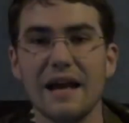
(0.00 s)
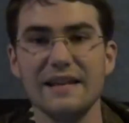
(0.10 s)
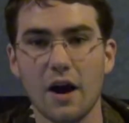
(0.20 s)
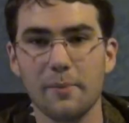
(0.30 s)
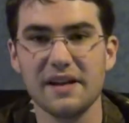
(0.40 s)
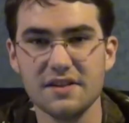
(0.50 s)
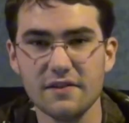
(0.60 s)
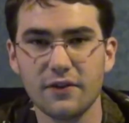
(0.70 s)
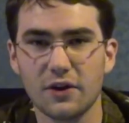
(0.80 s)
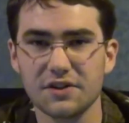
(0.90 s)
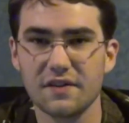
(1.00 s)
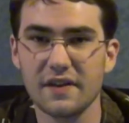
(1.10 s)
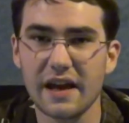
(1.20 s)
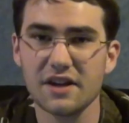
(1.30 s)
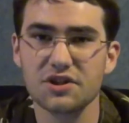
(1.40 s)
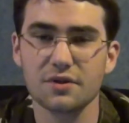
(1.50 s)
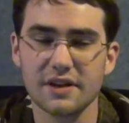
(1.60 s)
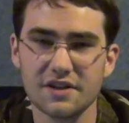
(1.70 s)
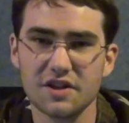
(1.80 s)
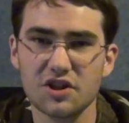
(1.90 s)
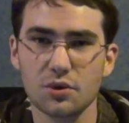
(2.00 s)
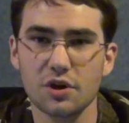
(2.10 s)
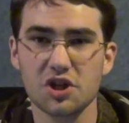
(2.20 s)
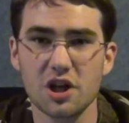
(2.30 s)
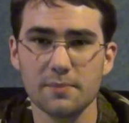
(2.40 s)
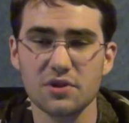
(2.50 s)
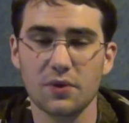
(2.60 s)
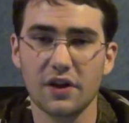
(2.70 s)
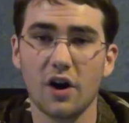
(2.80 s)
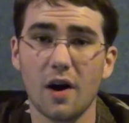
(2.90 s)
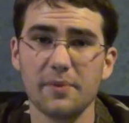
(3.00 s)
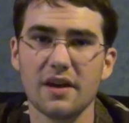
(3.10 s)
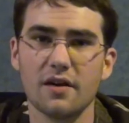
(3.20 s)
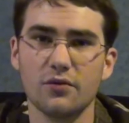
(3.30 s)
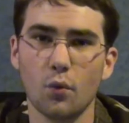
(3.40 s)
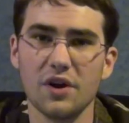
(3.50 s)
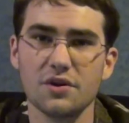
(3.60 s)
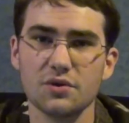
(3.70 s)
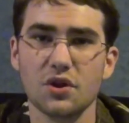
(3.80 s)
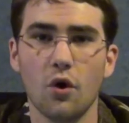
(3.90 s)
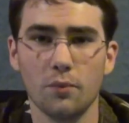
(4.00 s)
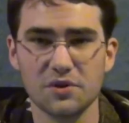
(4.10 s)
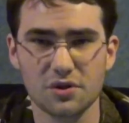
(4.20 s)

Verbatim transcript: Now, by default, the Acer Easy Store ships with a copy of Windows Home